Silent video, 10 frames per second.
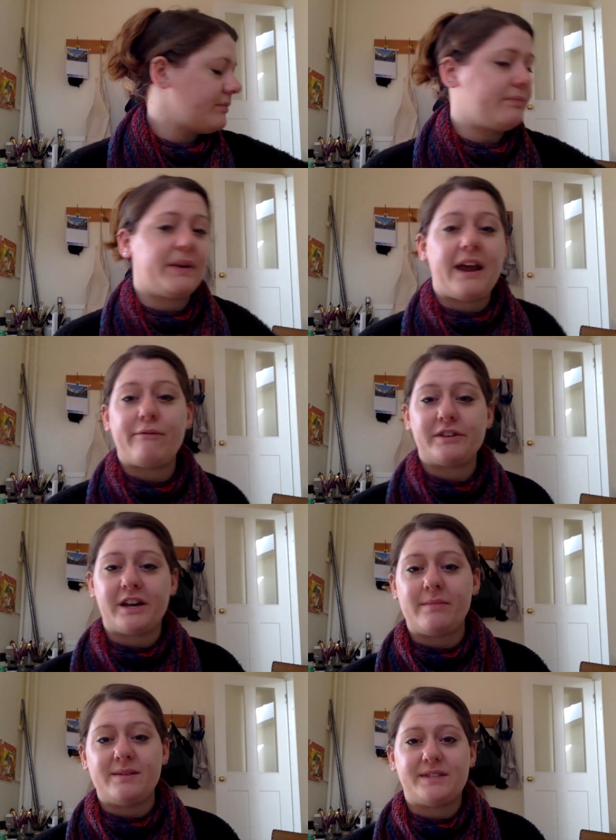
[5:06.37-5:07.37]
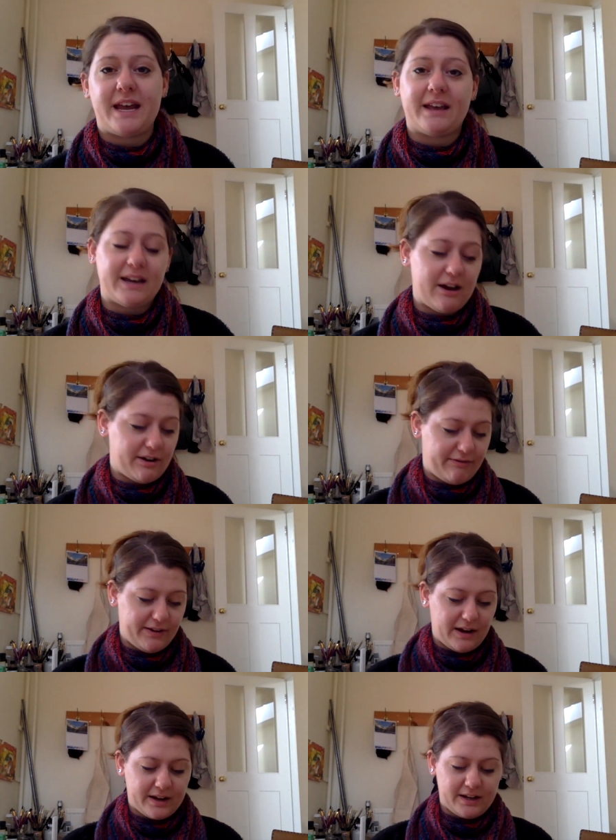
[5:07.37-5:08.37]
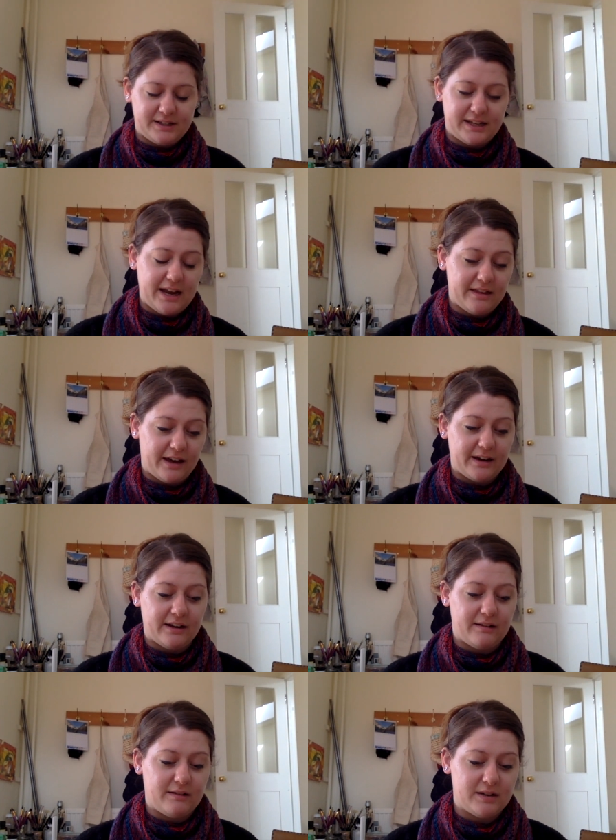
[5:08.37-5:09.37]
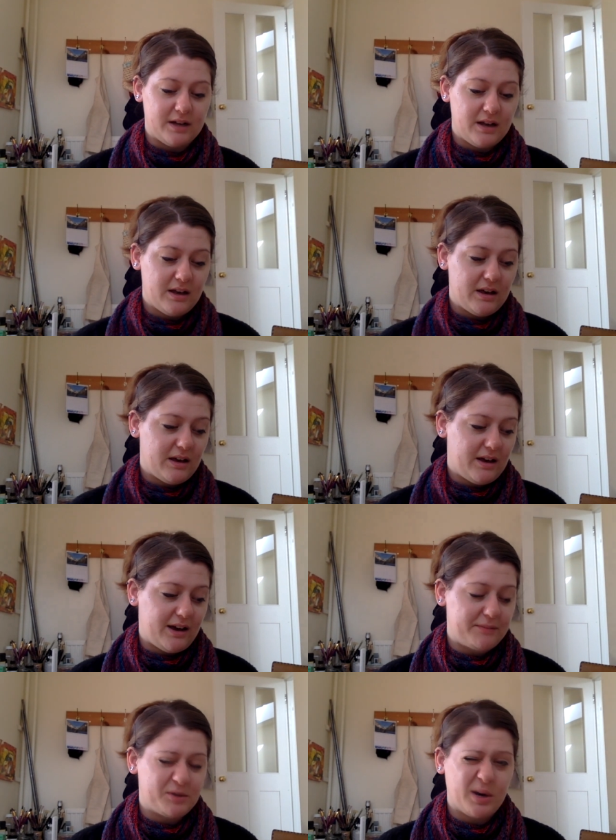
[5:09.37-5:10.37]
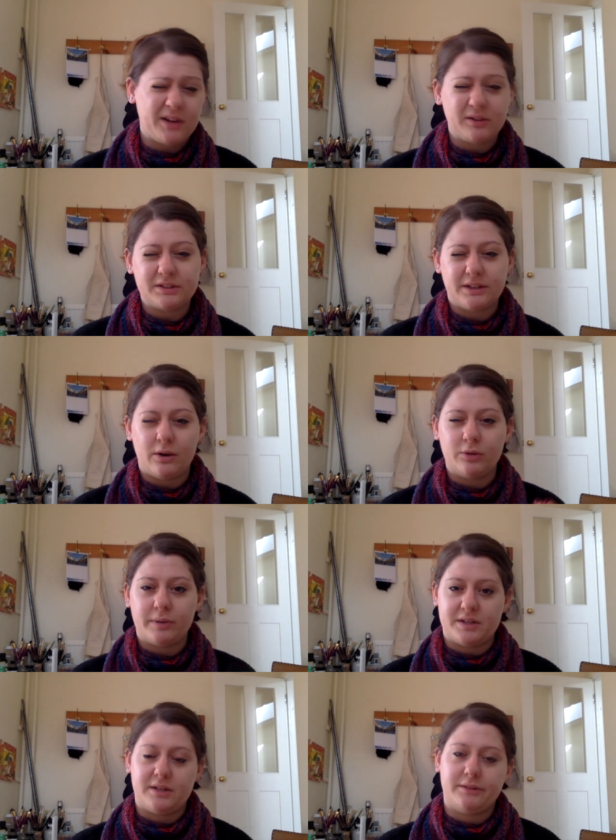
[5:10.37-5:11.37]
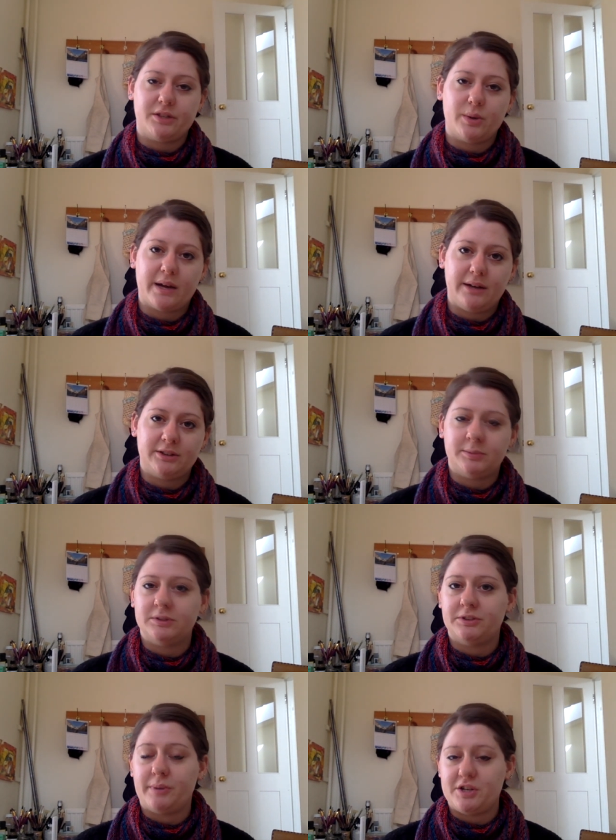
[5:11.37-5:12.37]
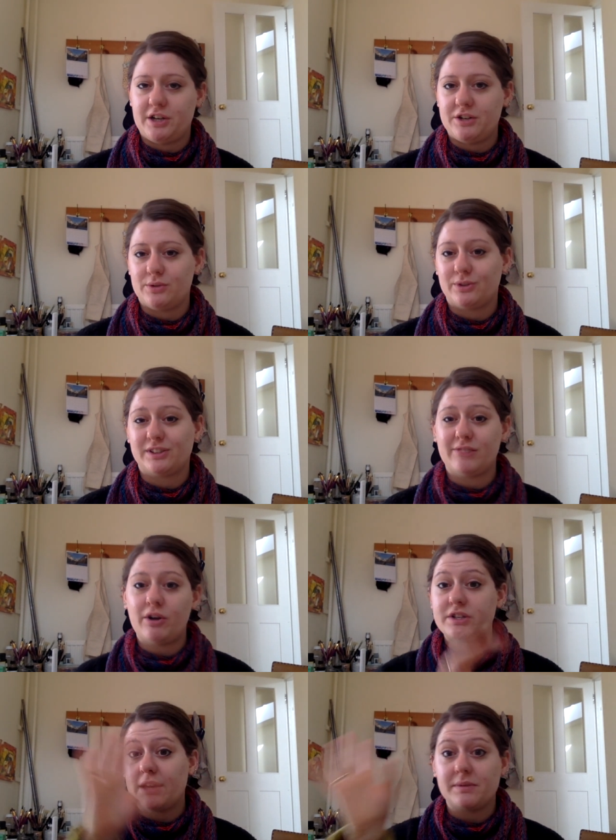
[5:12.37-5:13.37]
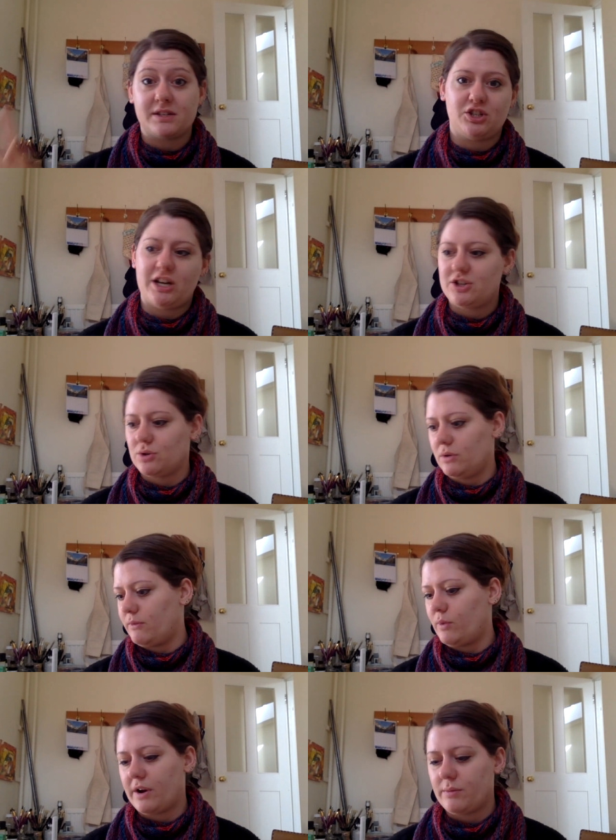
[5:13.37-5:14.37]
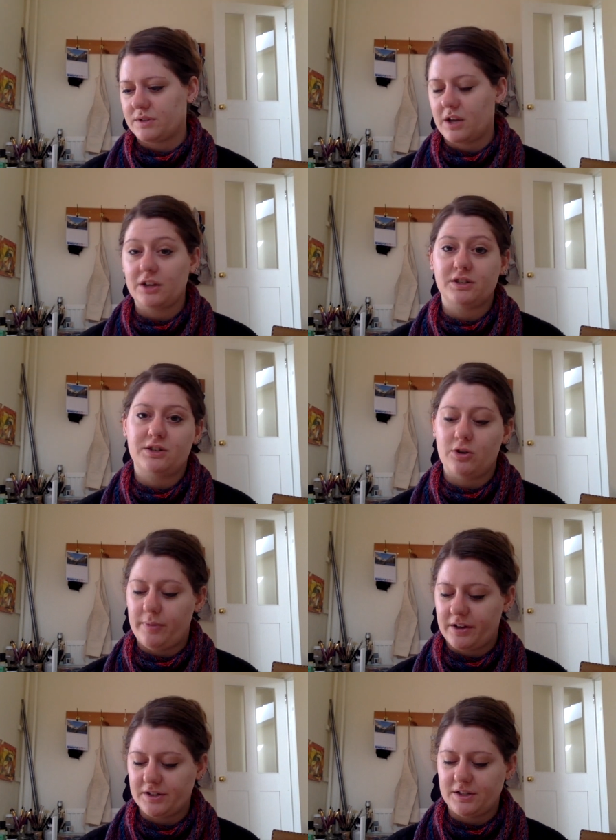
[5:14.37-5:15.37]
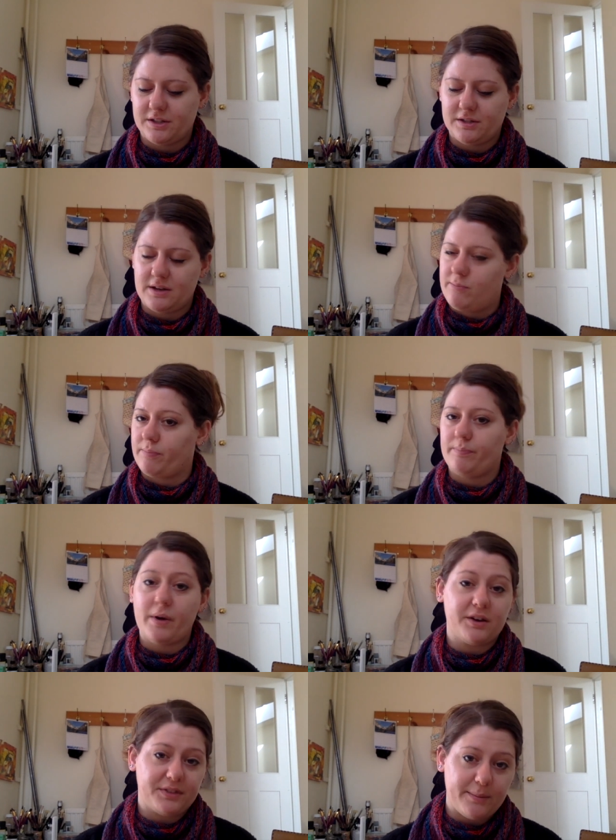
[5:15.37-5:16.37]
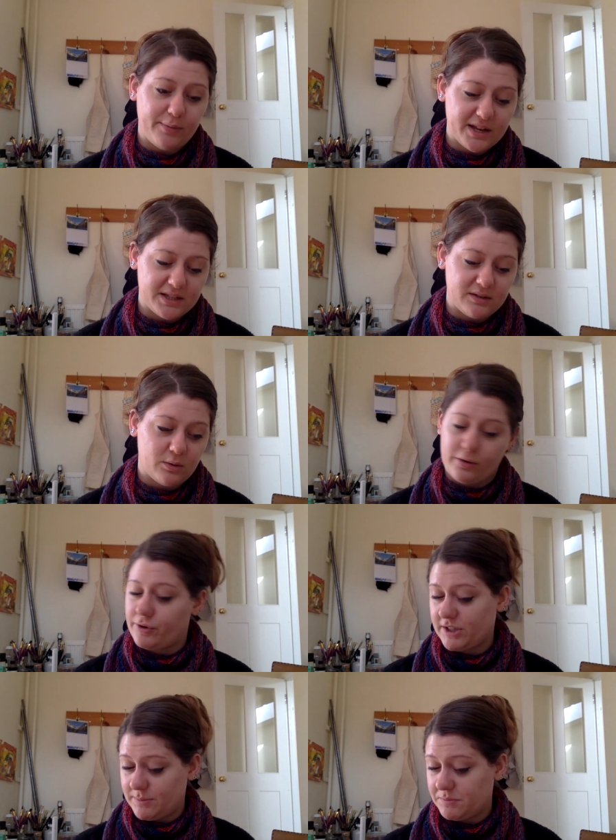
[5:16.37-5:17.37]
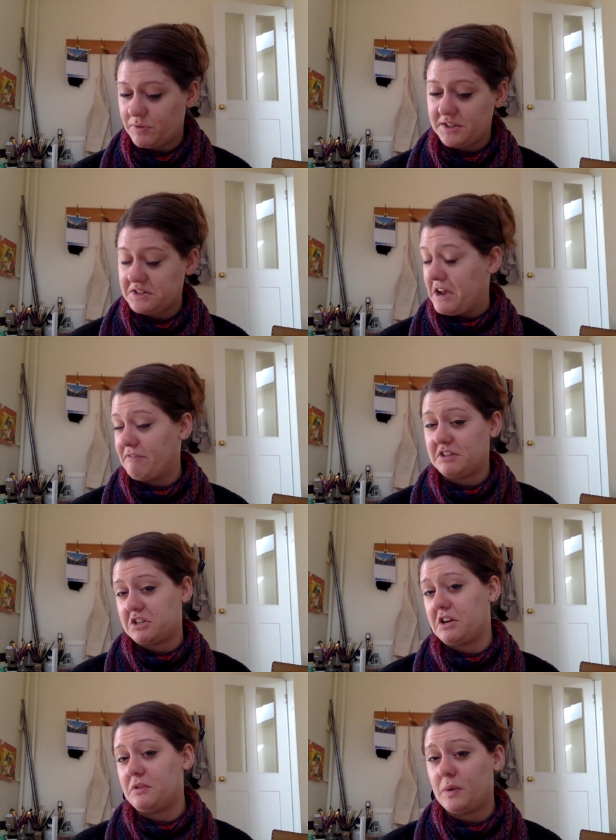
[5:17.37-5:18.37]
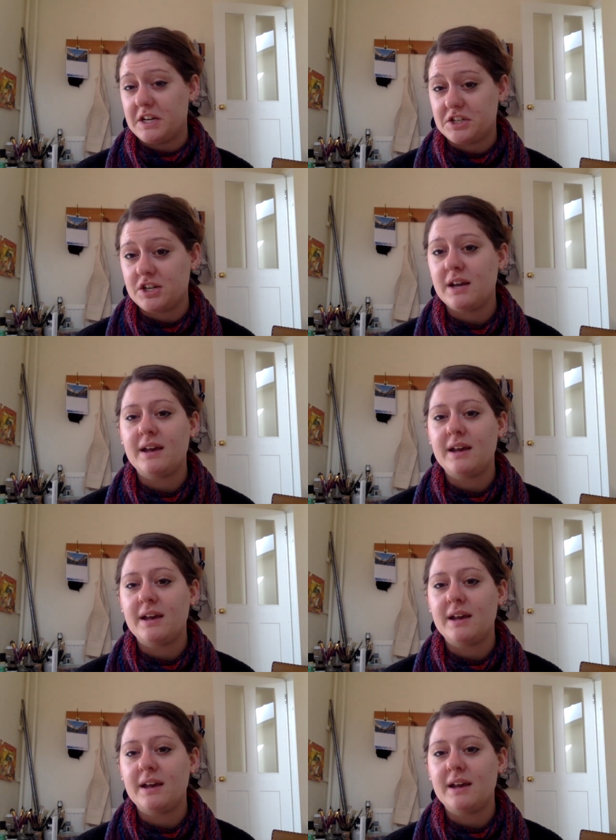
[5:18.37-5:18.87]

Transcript: But every time I take it out, I feel like I say that, and I'm trying not to hold myself too accountable to my schedule because I wrote up the schedule of what I was going to do because it's a birthday present or a Christmas present, I haven't decided which,